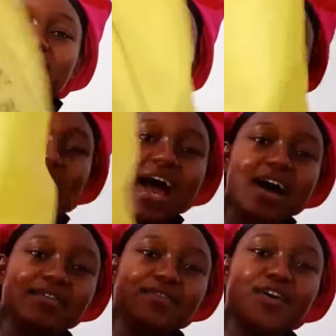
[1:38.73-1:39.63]

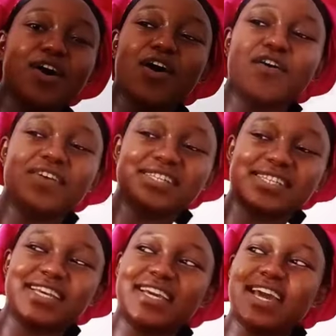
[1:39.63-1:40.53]
stuff,
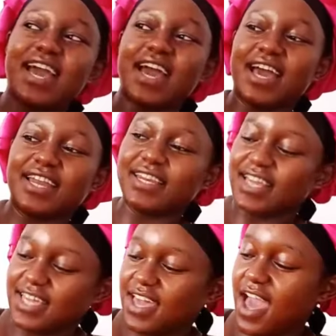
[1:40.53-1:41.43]
obviously, and
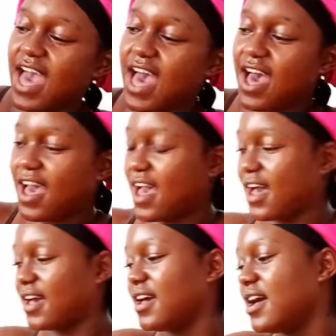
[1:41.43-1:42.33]

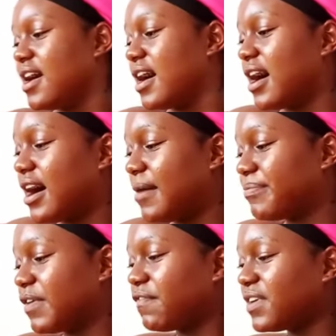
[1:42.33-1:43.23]

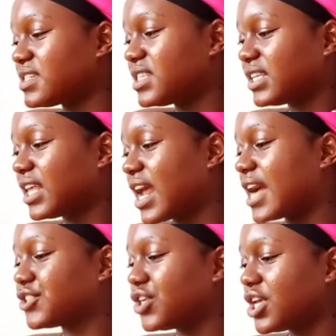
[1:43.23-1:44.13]
the first thing that I
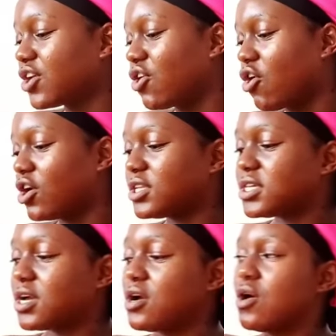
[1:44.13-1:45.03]
actually got